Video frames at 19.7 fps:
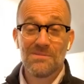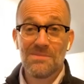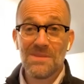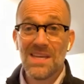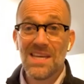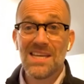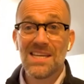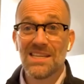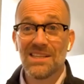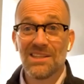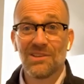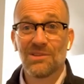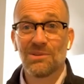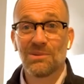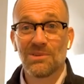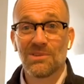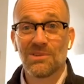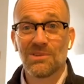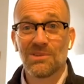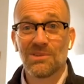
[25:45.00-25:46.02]
for me, this
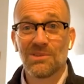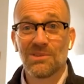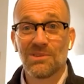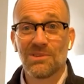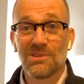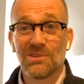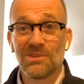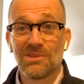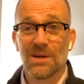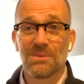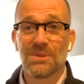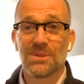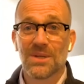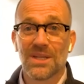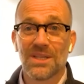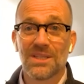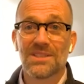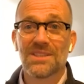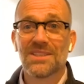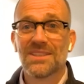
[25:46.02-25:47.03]
was a huge
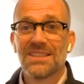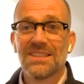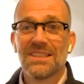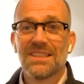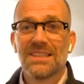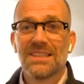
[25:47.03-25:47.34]
upgrade